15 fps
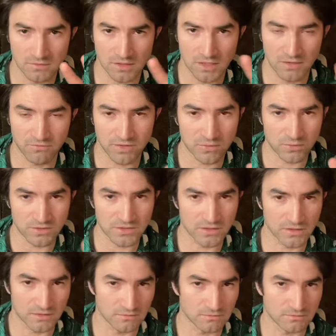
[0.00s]
if they were
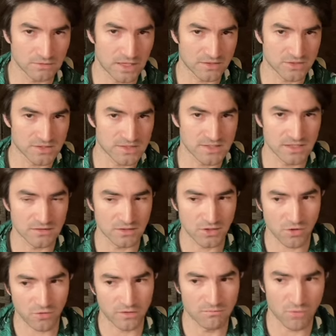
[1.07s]
done at, let's just say, the
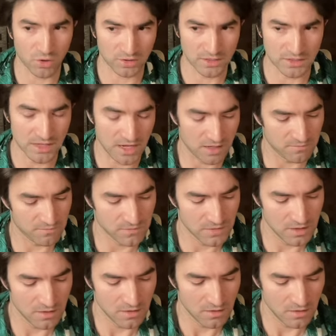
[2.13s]
current market cap,
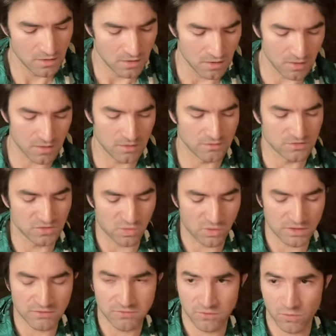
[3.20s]
uh,
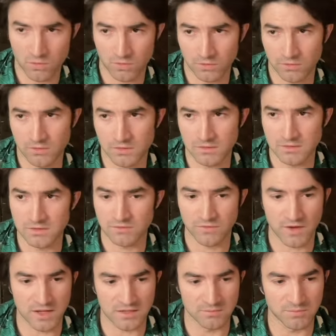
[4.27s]
24
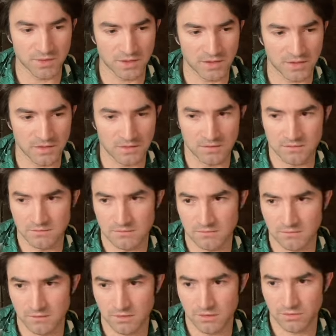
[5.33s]
divided by
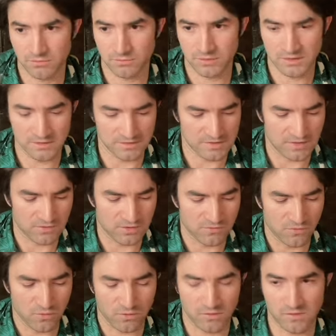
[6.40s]

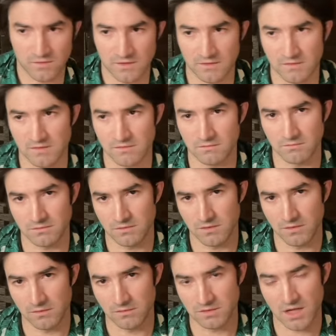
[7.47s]
374. So that's
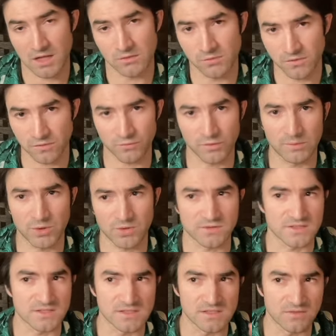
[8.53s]
the dollars of
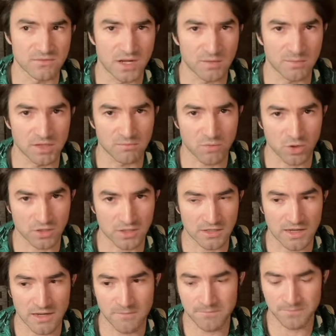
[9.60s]
repurchases divided by the market
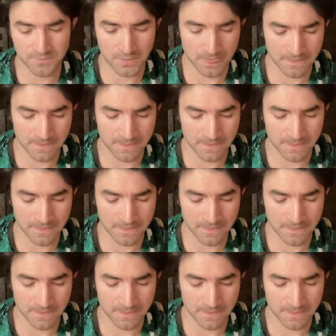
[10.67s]
cap.